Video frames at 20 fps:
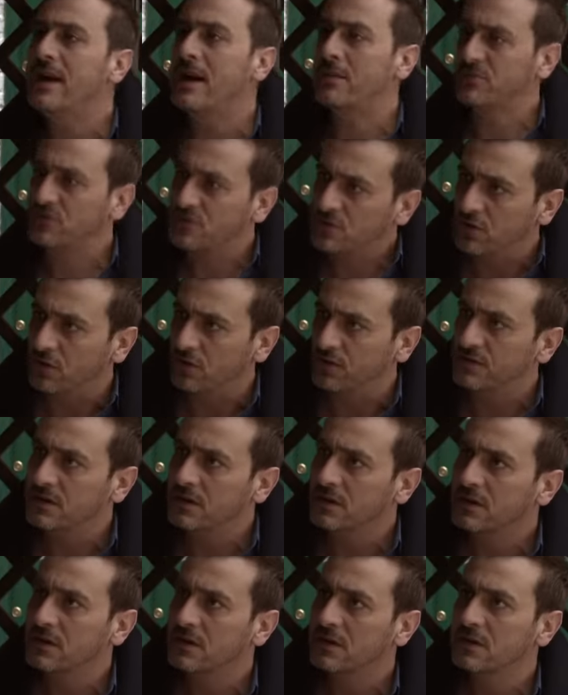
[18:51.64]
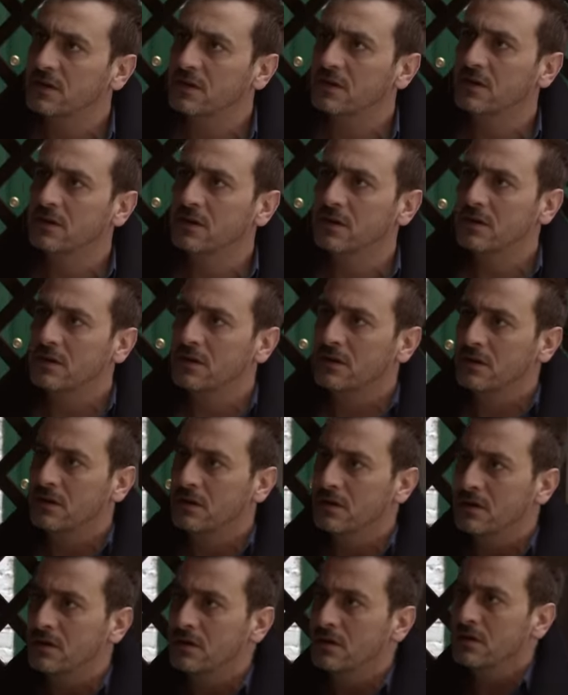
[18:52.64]
I'm stuffed.
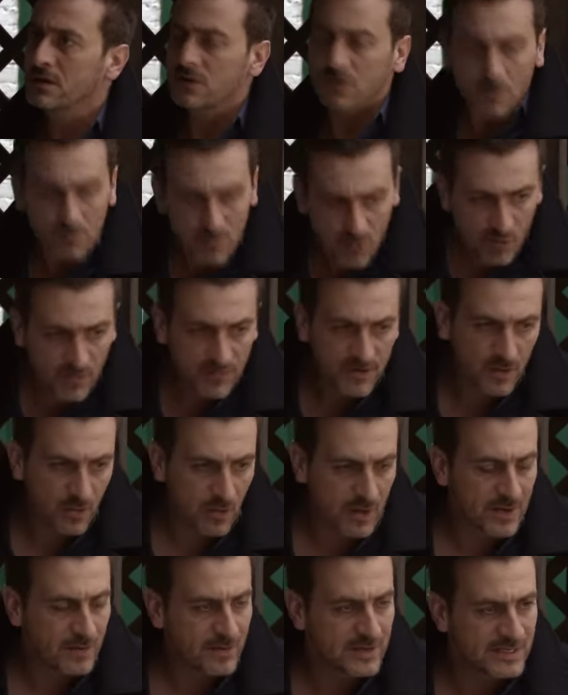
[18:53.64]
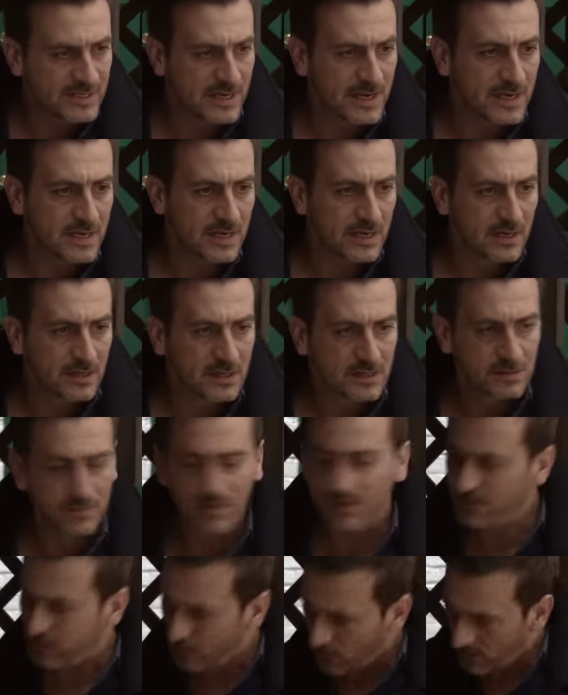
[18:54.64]
So moving away with Tina,
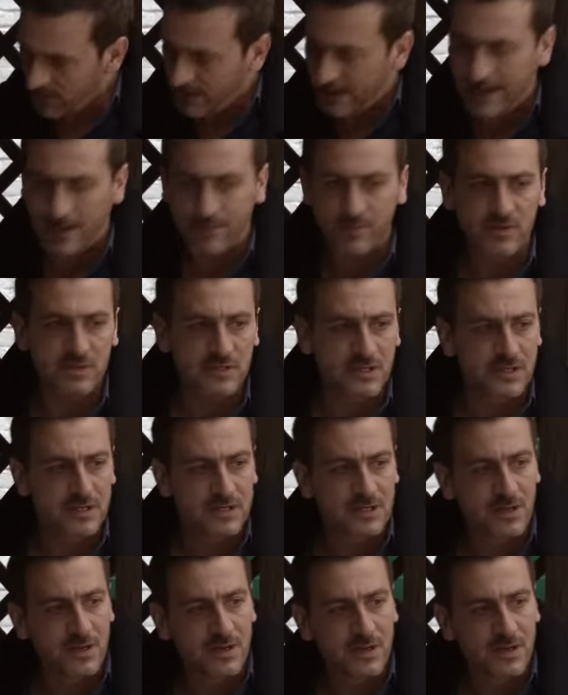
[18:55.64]
before that happens, it's...